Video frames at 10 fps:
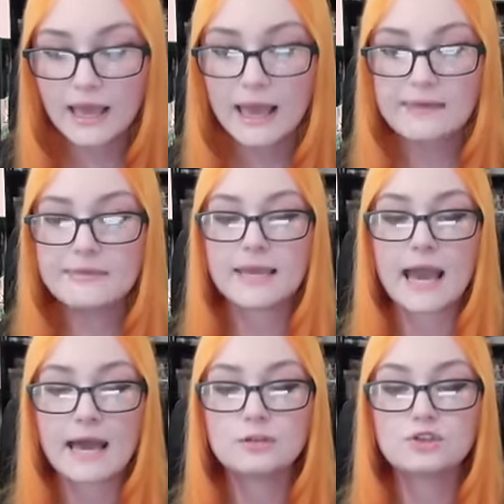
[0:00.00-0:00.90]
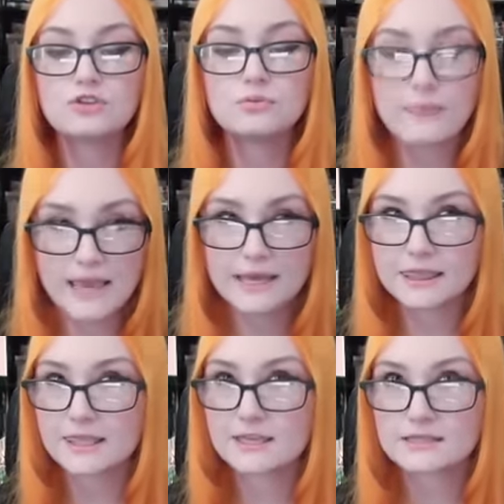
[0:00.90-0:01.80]
and they had to make
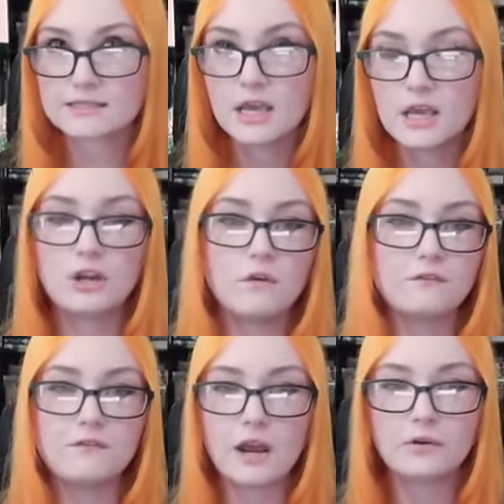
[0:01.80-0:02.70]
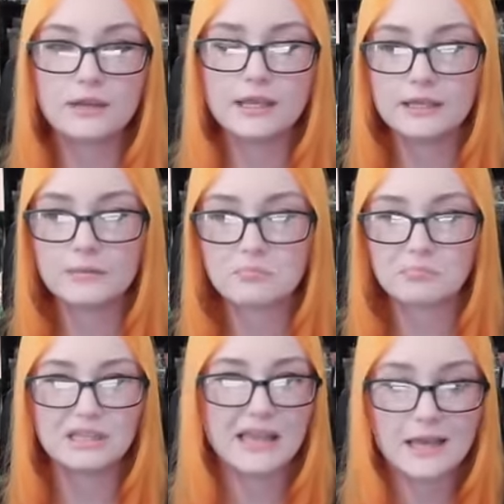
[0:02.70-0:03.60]
this, you know, very
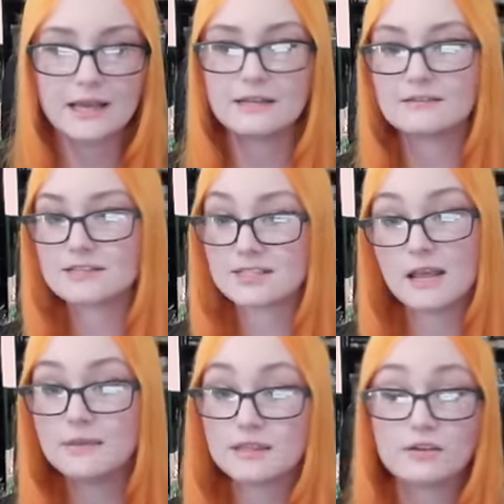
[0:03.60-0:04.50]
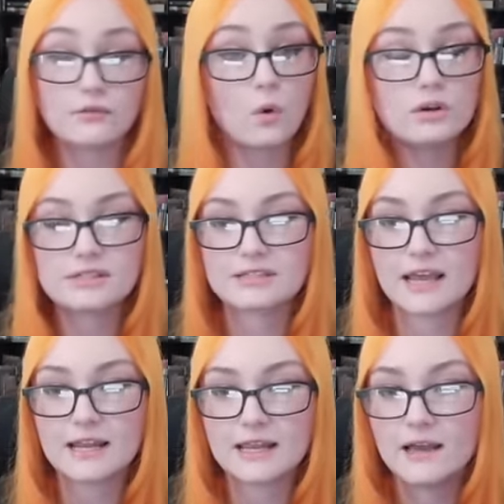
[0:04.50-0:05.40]
bland statement that, of course, is
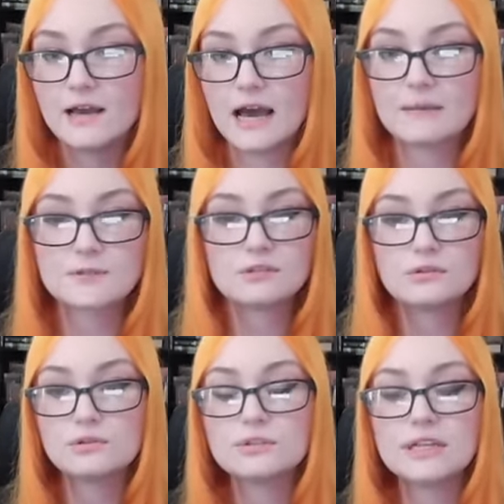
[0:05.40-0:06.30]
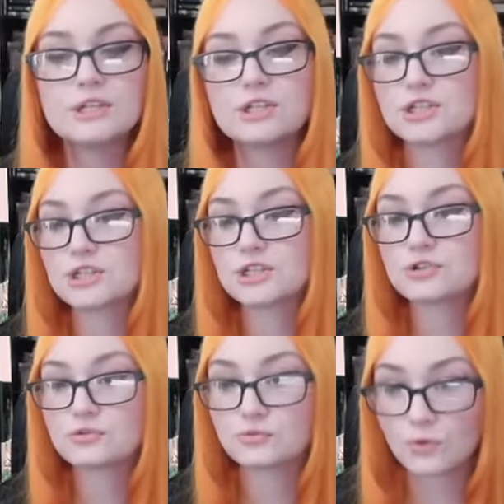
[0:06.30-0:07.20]
getting absolutely
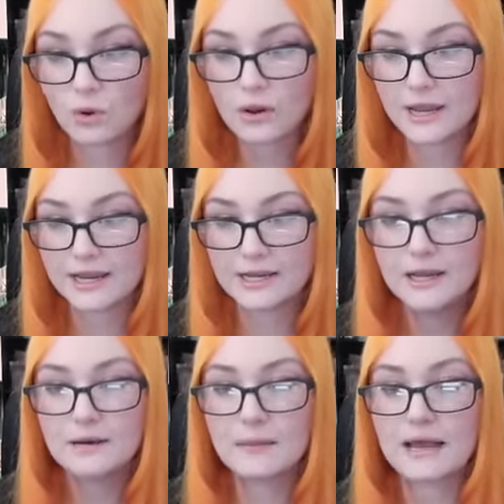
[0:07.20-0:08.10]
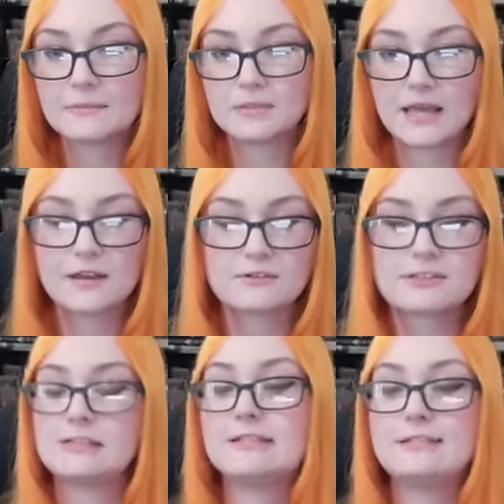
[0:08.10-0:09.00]
destroyed by players
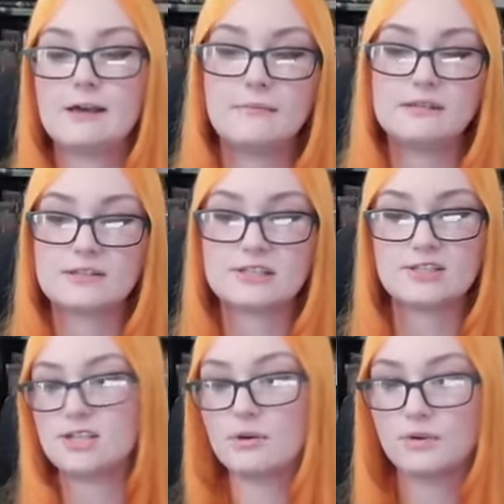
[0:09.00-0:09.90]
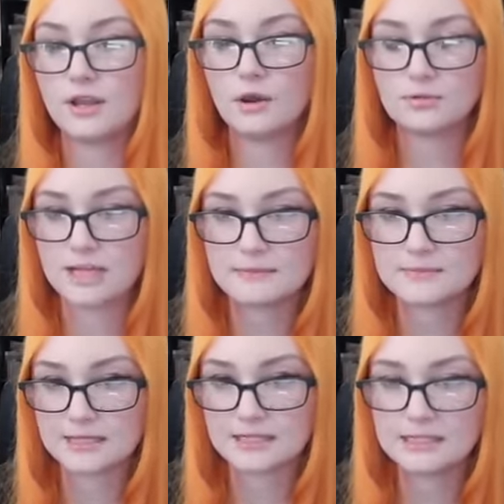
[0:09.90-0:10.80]
condemning stereotypes
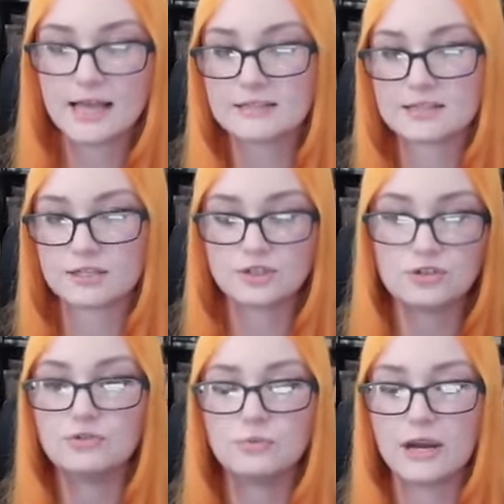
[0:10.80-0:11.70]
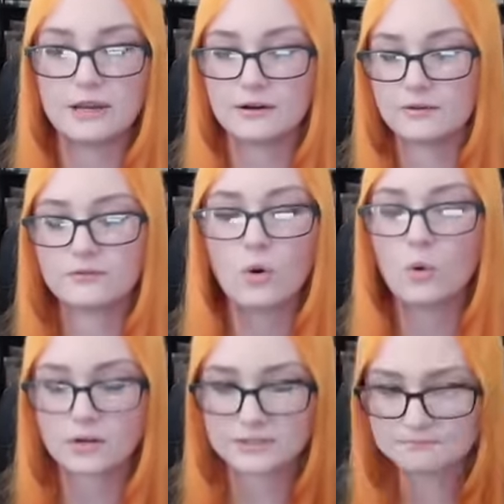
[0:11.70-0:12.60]
in classic Tomb Raider, of course